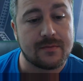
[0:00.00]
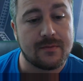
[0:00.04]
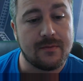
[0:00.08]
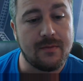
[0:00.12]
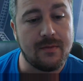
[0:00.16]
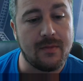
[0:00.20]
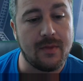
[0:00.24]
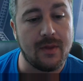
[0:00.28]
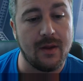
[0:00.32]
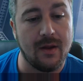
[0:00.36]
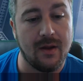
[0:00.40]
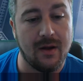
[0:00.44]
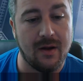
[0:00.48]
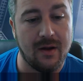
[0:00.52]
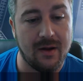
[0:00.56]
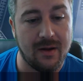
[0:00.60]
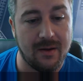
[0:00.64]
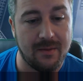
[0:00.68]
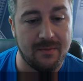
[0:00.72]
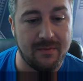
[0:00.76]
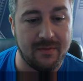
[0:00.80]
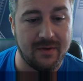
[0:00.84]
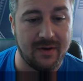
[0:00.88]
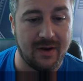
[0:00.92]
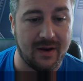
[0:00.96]

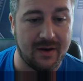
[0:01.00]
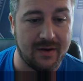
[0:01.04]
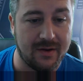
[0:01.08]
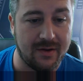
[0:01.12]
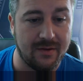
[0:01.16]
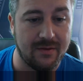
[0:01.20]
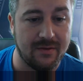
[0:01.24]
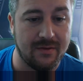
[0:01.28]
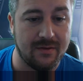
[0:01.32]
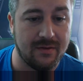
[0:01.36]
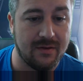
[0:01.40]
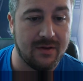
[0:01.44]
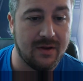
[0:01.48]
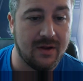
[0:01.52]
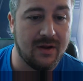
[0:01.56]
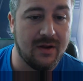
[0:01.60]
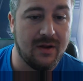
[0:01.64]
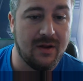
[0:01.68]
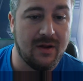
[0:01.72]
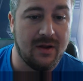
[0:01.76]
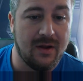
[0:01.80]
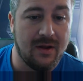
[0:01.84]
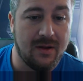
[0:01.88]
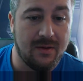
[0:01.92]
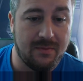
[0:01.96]
And you
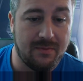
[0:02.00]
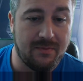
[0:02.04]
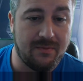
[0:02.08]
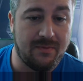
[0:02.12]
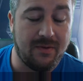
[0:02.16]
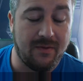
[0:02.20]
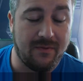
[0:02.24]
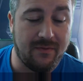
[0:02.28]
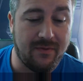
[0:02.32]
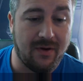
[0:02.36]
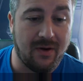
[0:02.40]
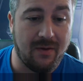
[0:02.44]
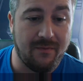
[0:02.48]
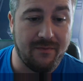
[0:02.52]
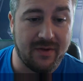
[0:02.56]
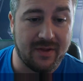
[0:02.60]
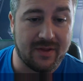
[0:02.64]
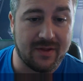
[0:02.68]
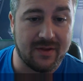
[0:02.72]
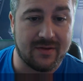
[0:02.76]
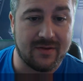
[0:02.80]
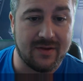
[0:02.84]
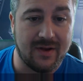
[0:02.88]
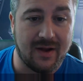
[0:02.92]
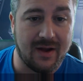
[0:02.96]
perform this
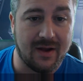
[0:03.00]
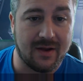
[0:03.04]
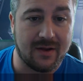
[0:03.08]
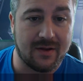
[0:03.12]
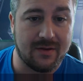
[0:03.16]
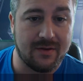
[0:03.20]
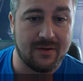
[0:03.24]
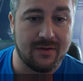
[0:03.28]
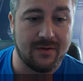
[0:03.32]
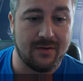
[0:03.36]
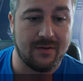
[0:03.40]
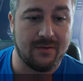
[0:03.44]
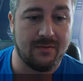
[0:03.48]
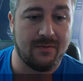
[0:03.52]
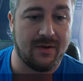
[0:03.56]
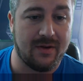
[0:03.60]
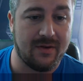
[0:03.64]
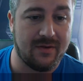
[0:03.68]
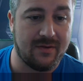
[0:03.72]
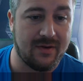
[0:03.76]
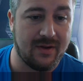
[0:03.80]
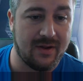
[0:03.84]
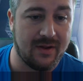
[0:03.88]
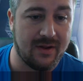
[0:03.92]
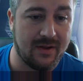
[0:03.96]
attack, which
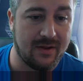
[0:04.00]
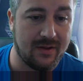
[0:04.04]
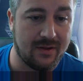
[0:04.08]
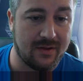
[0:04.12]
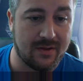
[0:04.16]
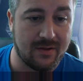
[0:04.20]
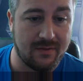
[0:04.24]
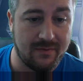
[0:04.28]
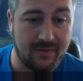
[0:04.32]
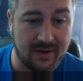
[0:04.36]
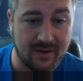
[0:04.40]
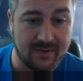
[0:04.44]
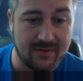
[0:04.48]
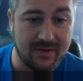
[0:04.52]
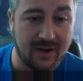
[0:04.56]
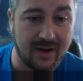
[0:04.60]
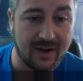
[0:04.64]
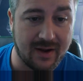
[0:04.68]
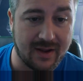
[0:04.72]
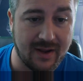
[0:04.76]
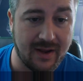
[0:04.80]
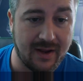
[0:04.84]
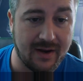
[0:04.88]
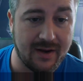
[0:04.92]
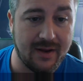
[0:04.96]
is the attack
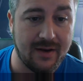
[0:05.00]
heading.